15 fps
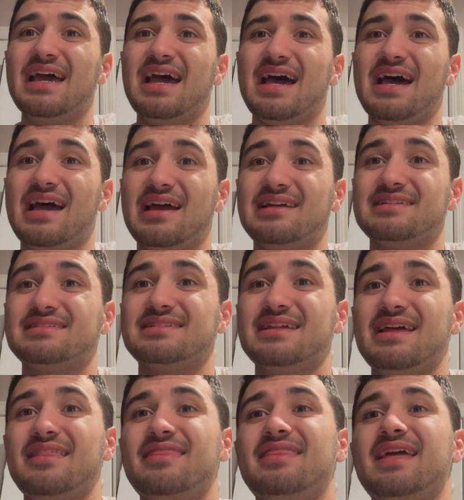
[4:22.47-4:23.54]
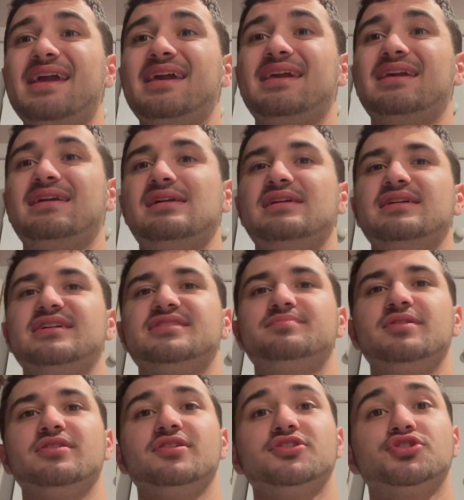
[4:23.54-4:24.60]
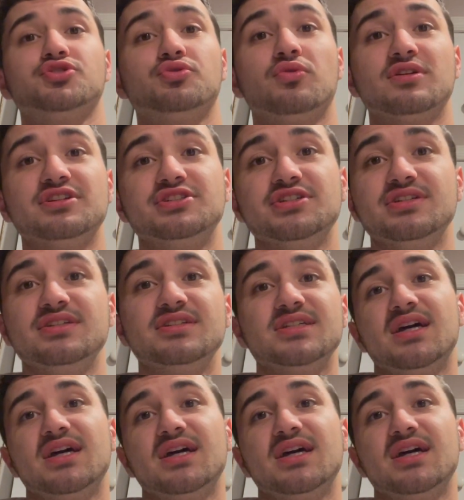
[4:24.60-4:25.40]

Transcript: as they experienced shortages